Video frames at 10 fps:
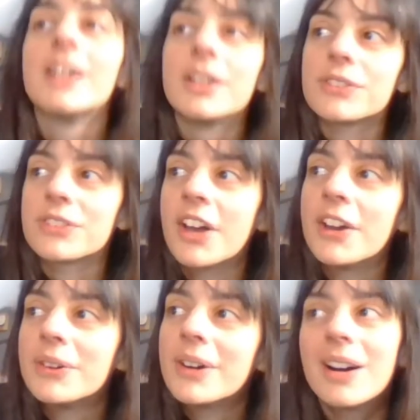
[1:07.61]

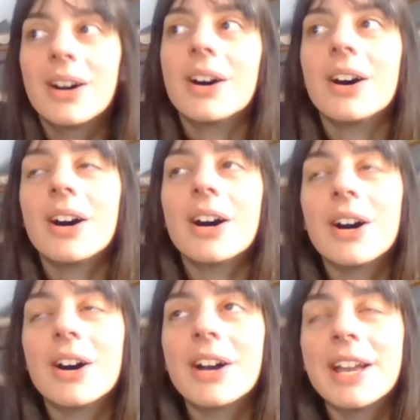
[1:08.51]
So
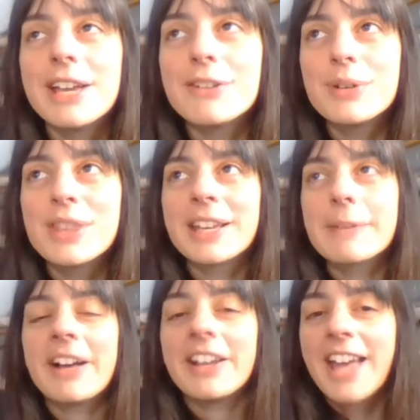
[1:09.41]
if we think
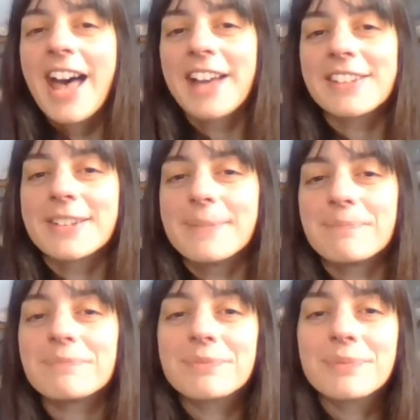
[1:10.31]
about an atom,
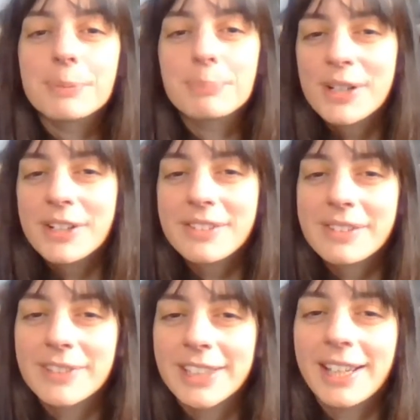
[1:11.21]
parts of
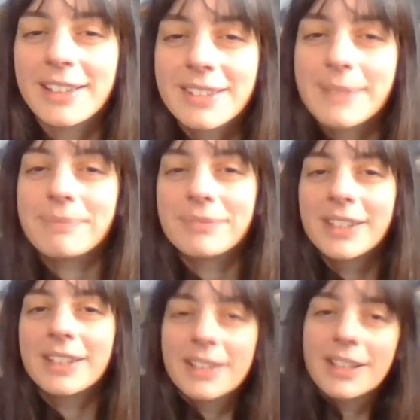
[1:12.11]
an atom,
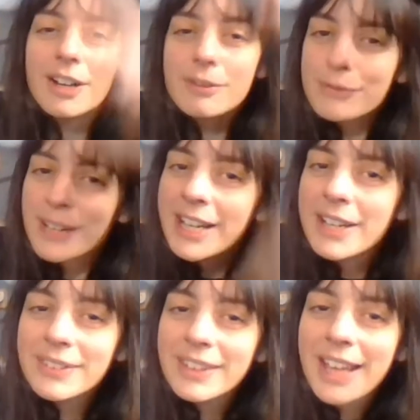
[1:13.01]

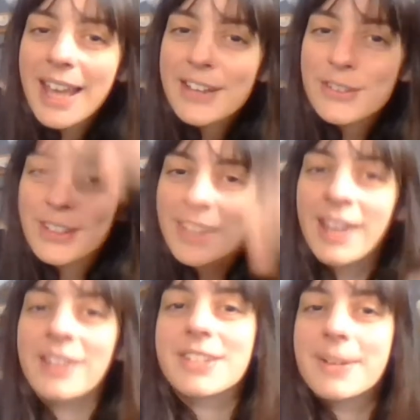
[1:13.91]
around the edge of the
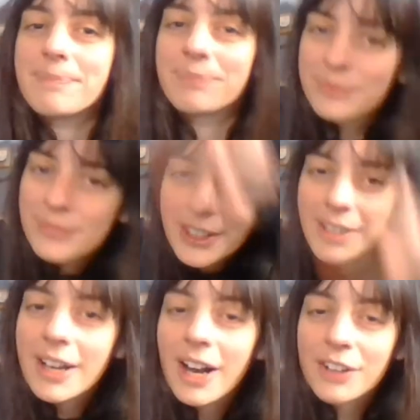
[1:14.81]
atom
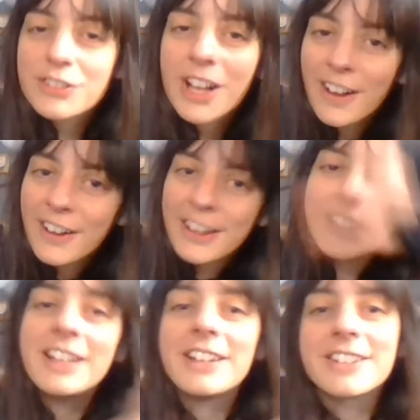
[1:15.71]
are
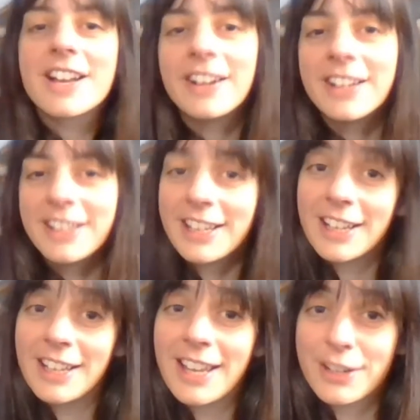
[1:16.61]
tiny, tiny
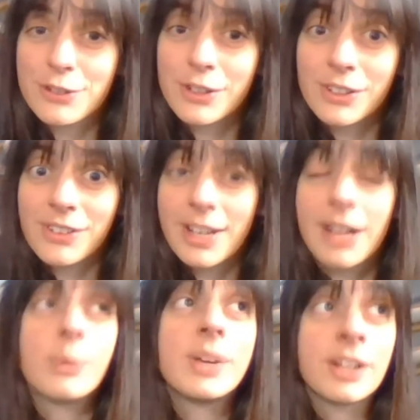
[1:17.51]
electrons. Now
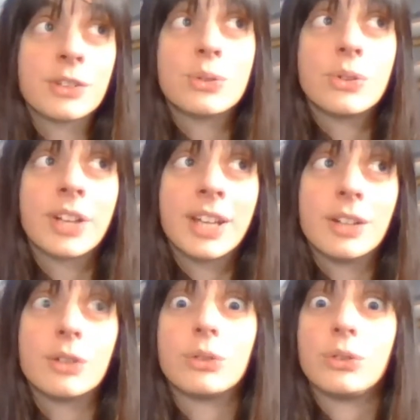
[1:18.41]
we are talking
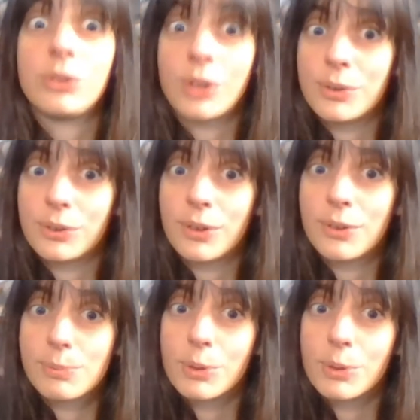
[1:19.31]
so small.